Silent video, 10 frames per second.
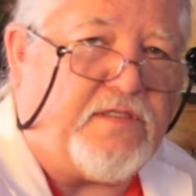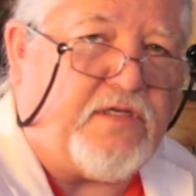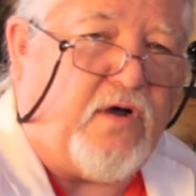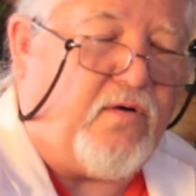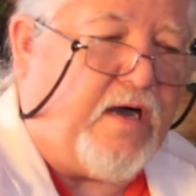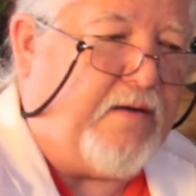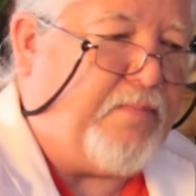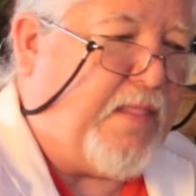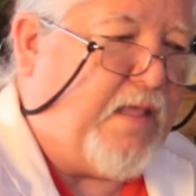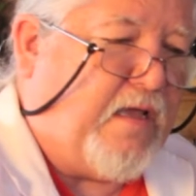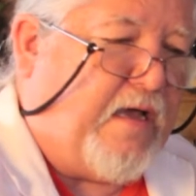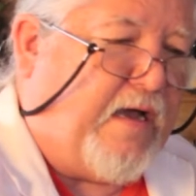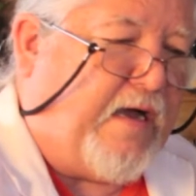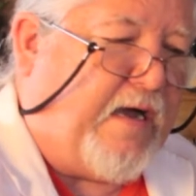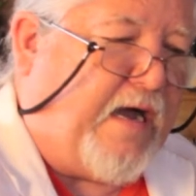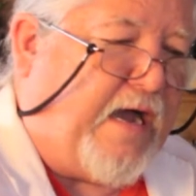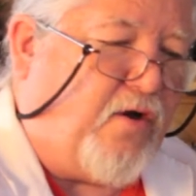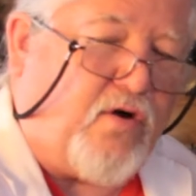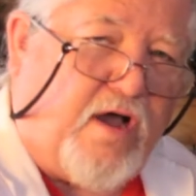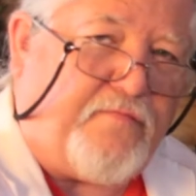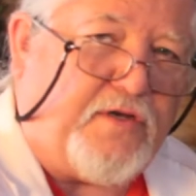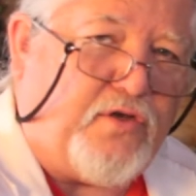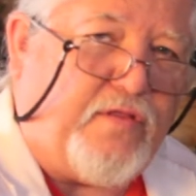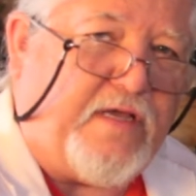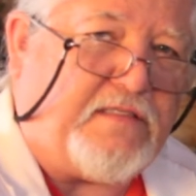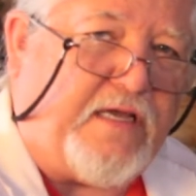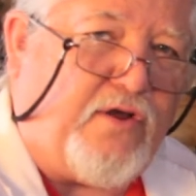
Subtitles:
And so I don't often do this.